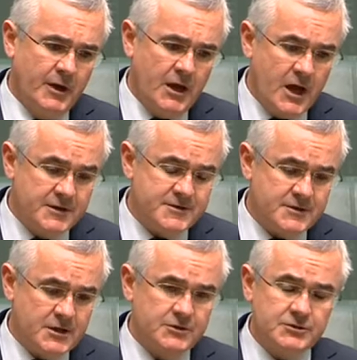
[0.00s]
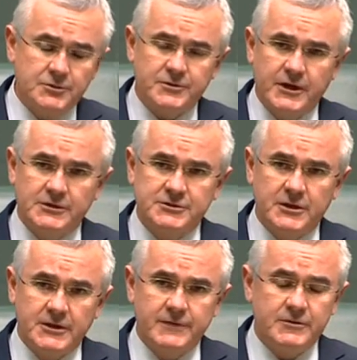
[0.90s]
Hence, in
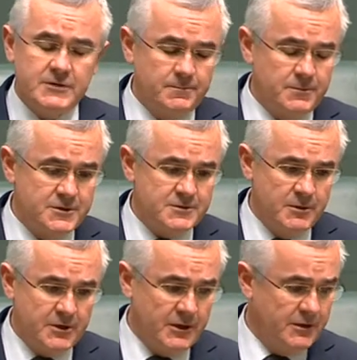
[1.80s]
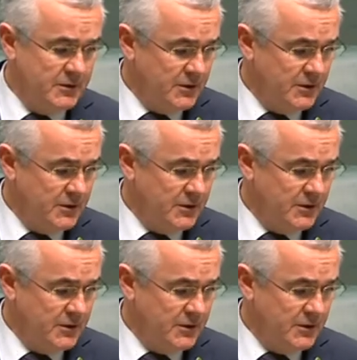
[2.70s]
2011, Deputy Speaker,